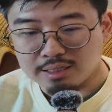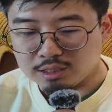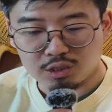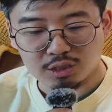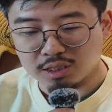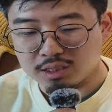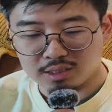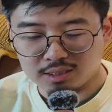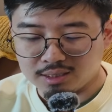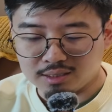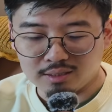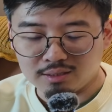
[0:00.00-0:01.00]
is
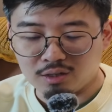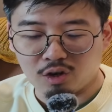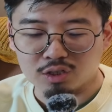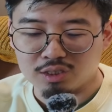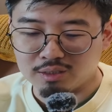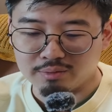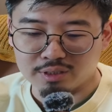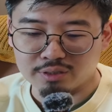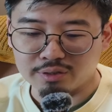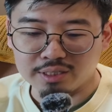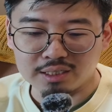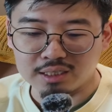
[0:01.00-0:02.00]
just awesome, it's
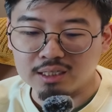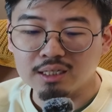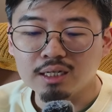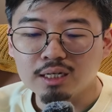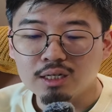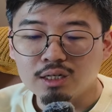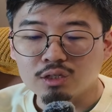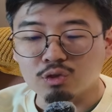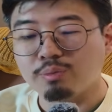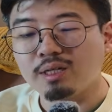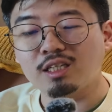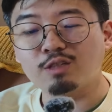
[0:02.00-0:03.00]
crazy.
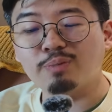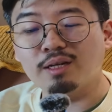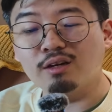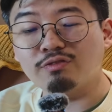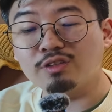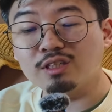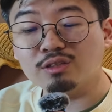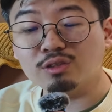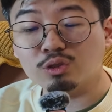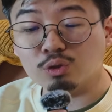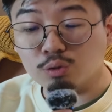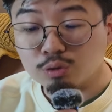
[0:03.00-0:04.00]
To me, this pillar
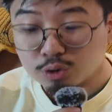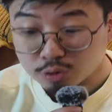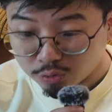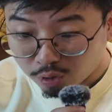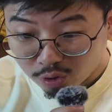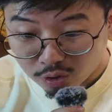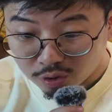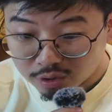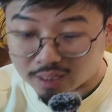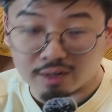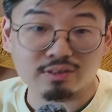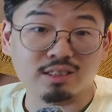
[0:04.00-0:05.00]
feels so
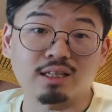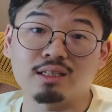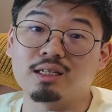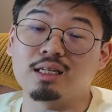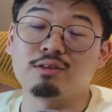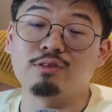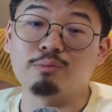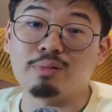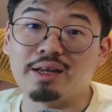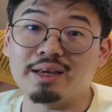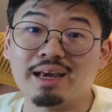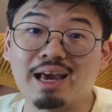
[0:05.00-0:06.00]
strong that I've started even
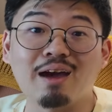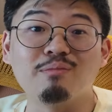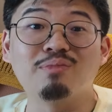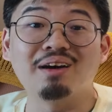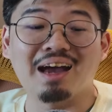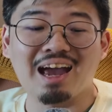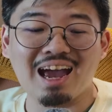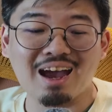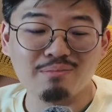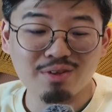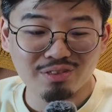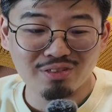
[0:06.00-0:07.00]
playing Amber
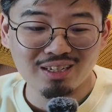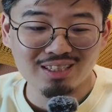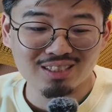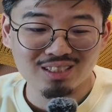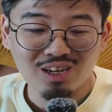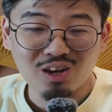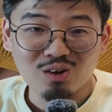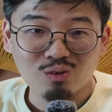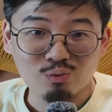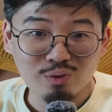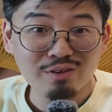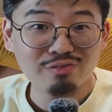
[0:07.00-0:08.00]
Amethyst
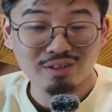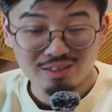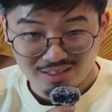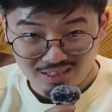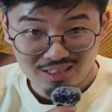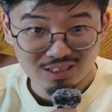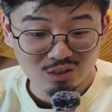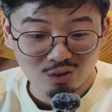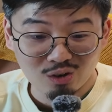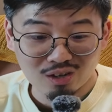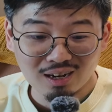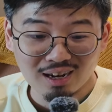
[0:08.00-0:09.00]
with these
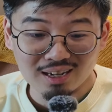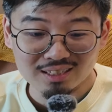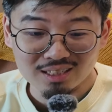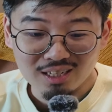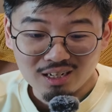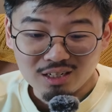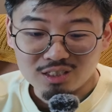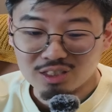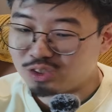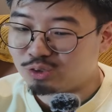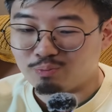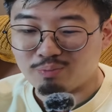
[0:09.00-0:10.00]
core cards
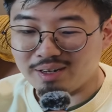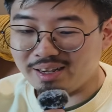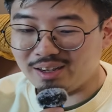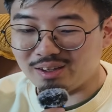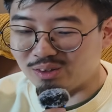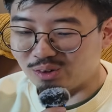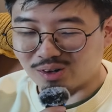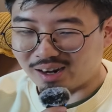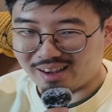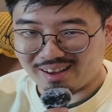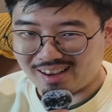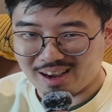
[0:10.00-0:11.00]
just to play, you know,
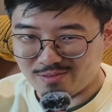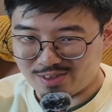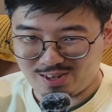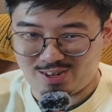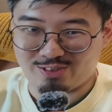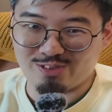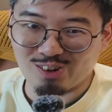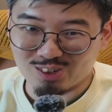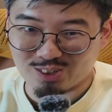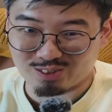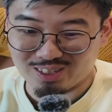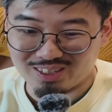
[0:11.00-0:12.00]
like Amethyst
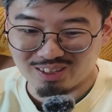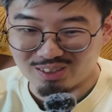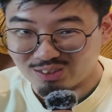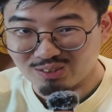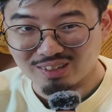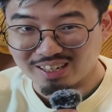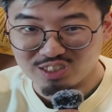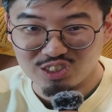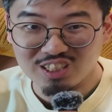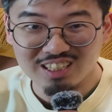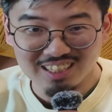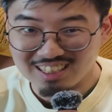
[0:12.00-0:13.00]
4-drops on turn 2, like
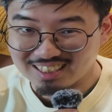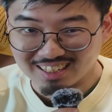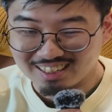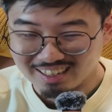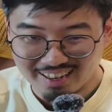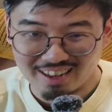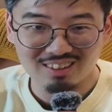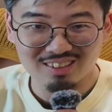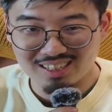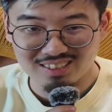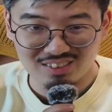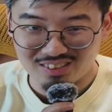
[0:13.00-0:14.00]
Genies and like
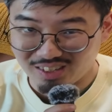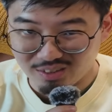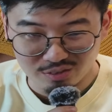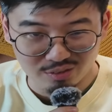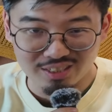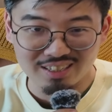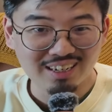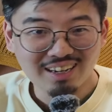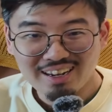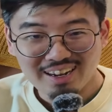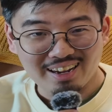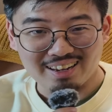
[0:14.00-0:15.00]
Elsa's on turn 3,
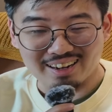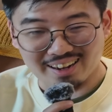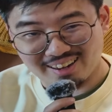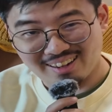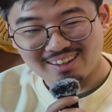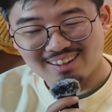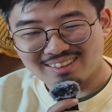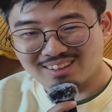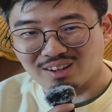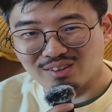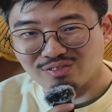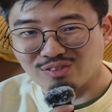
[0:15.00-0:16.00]
and like
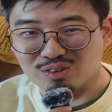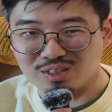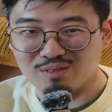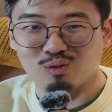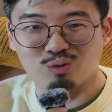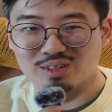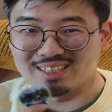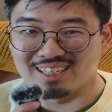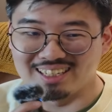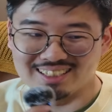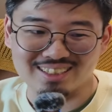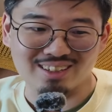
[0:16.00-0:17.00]
turn 4
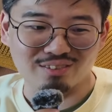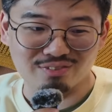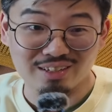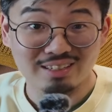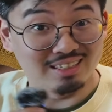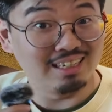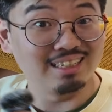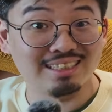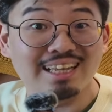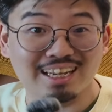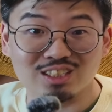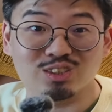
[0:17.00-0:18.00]
Demonas and stuff.
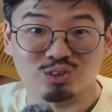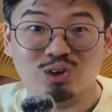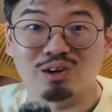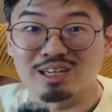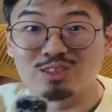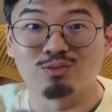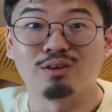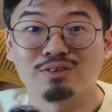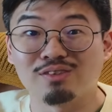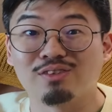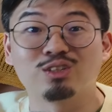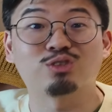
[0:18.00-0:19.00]
It's that strong, it's
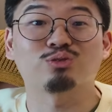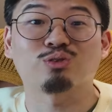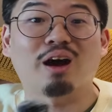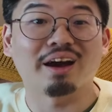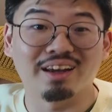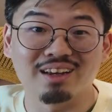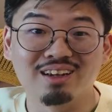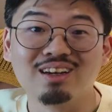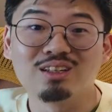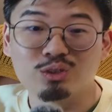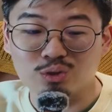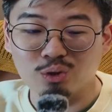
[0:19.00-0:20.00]
worth even trying
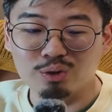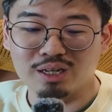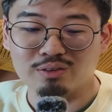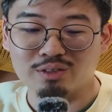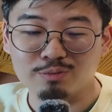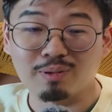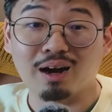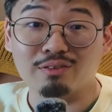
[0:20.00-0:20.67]
to go down this